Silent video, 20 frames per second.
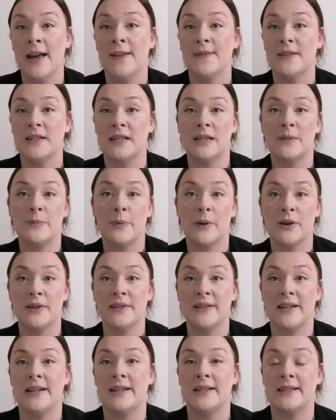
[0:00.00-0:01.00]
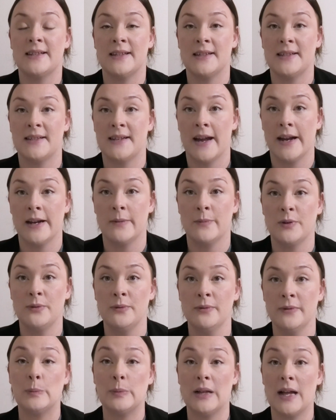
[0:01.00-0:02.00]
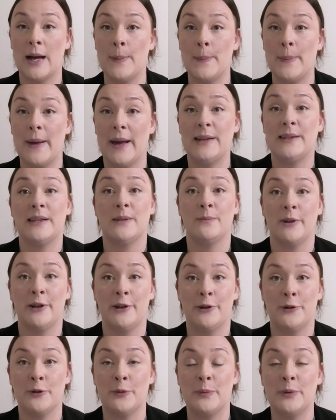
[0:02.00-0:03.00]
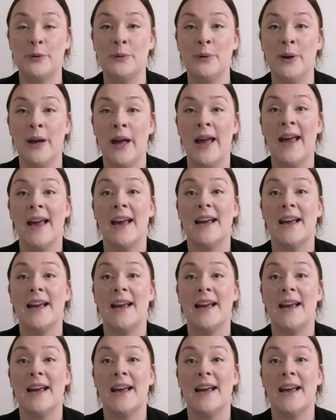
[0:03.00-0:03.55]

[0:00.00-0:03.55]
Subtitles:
This is because it is sustainable, plant-based and renewable.